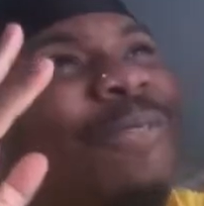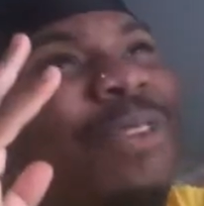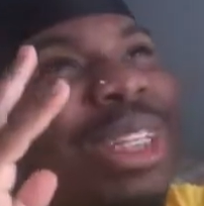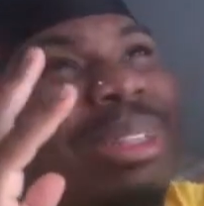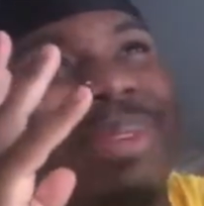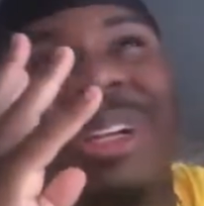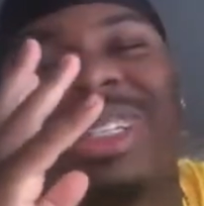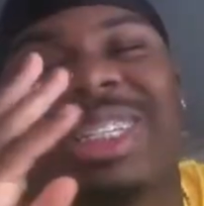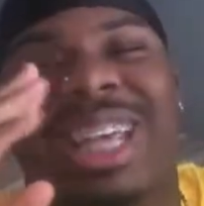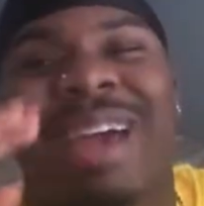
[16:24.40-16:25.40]

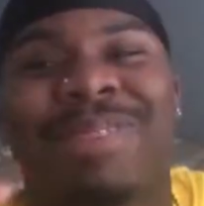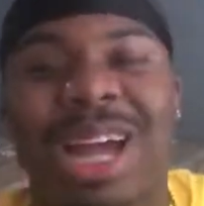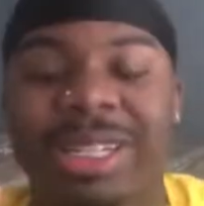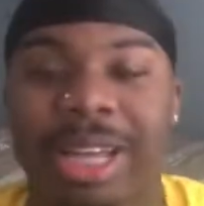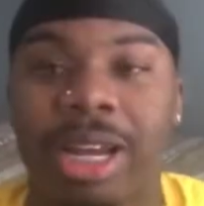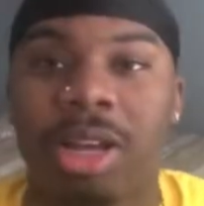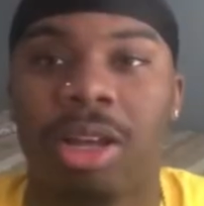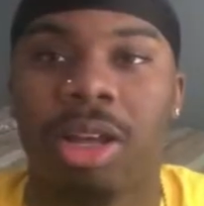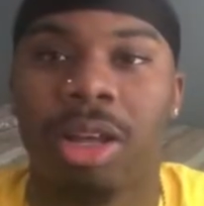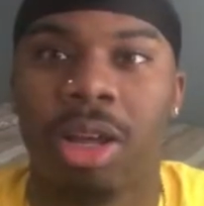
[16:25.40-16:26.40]
experiences ever. I said,
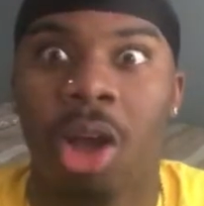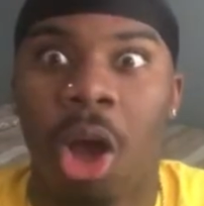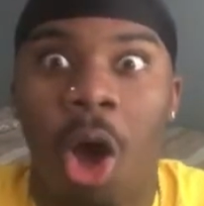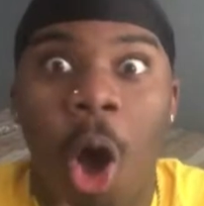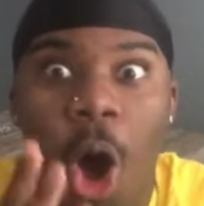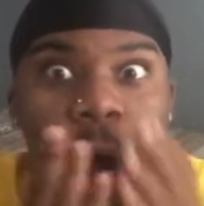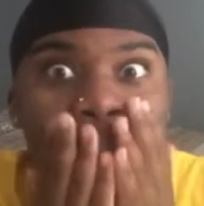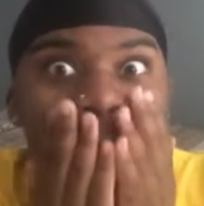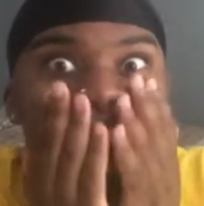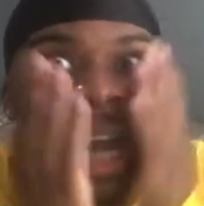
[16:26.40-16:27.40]

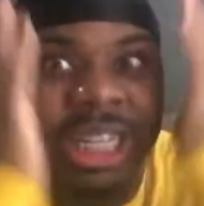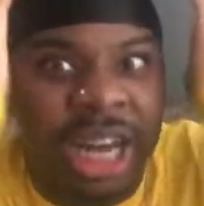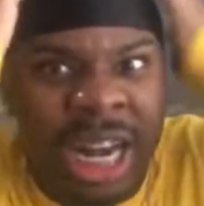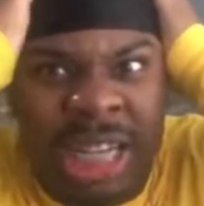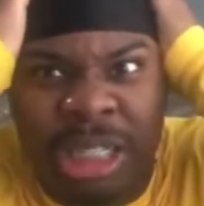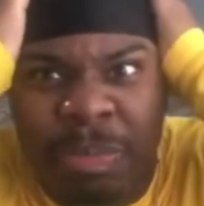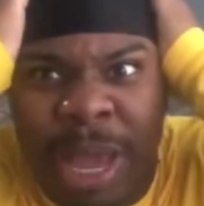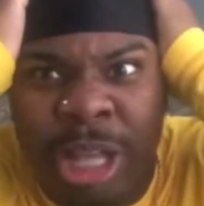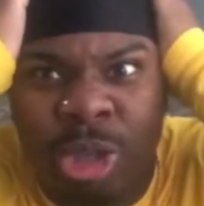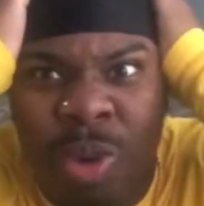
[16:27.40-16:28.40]
oh my God, I just
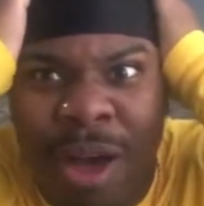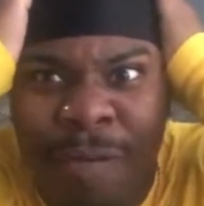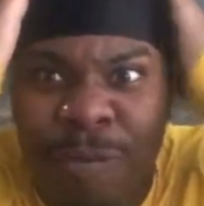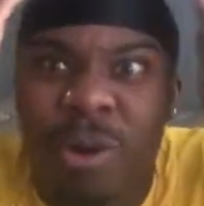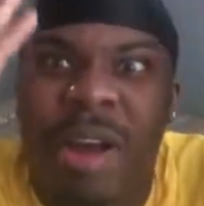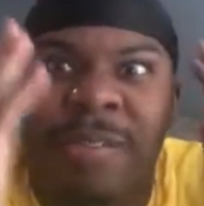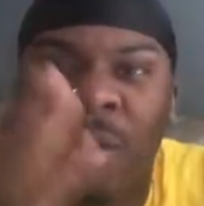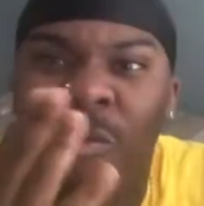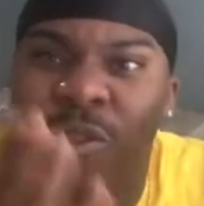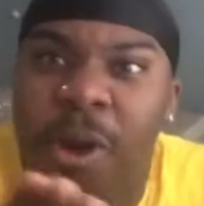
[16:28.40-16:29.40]
paid
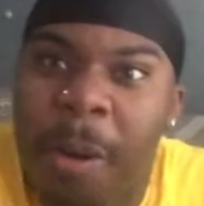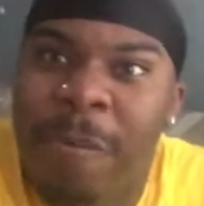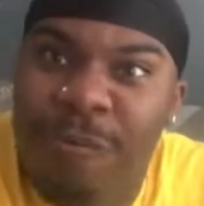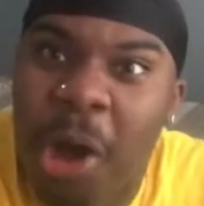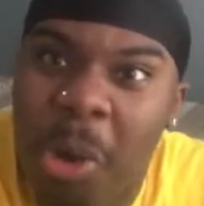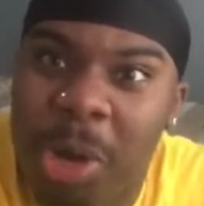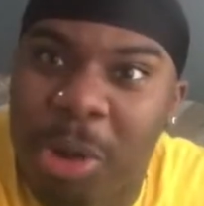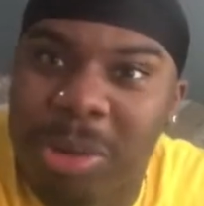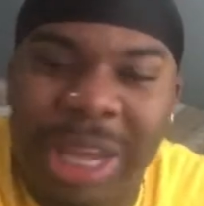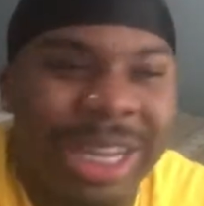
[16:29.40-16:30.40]
$12 for a photo.
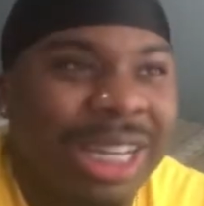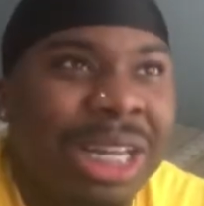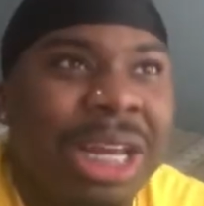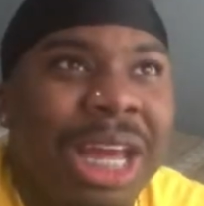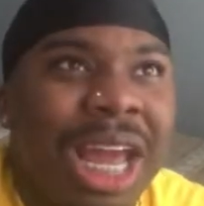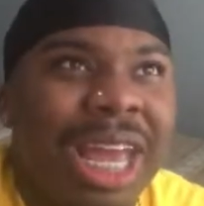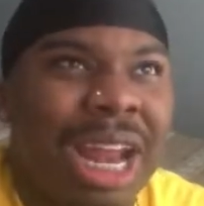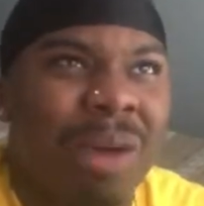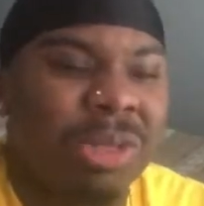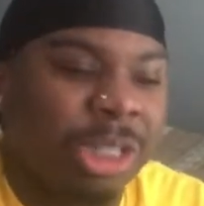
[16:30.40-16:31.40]
Like, and
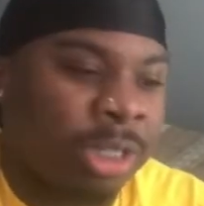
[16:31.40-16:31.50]
I was just